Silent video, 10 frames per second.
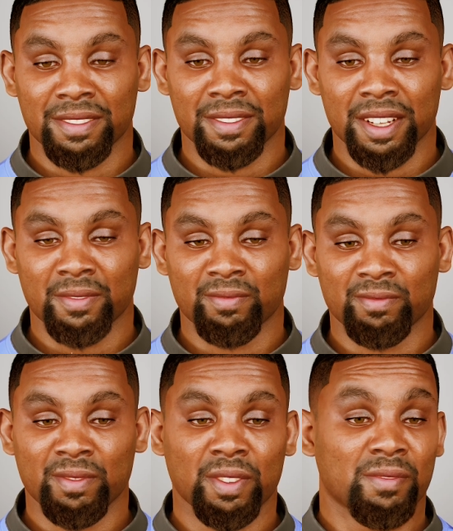Android
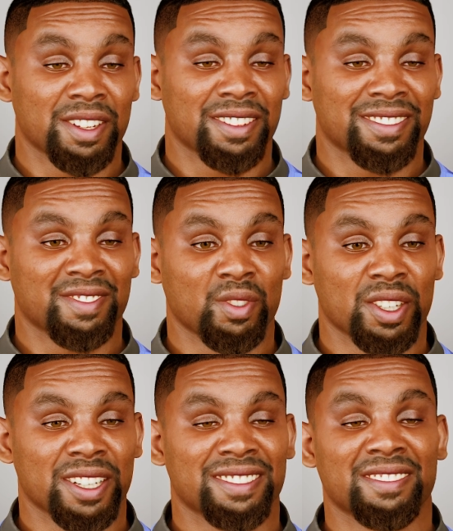phone over here so you
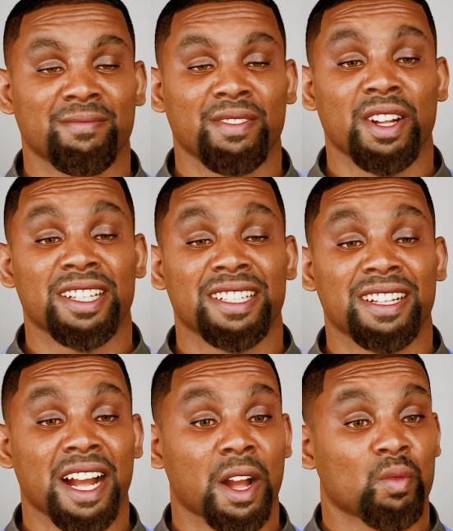can see me. You can see
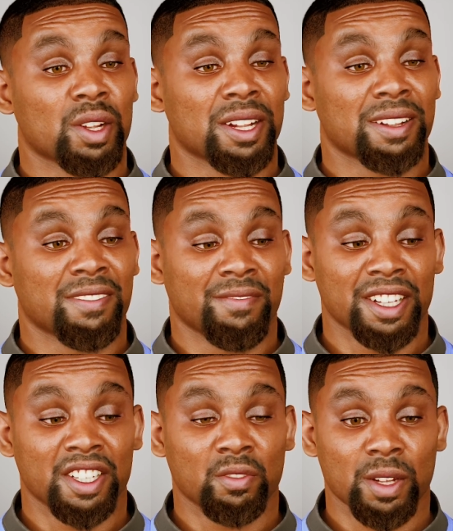how the face
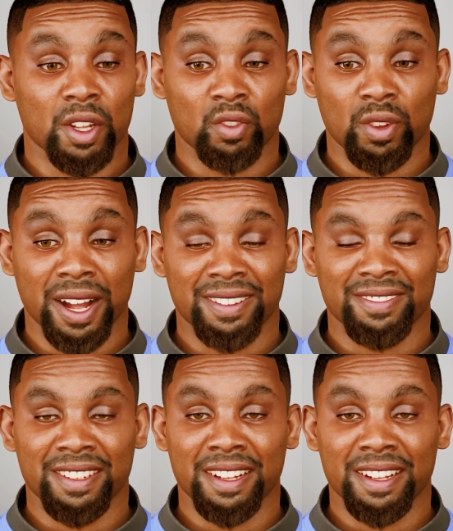is being tracked.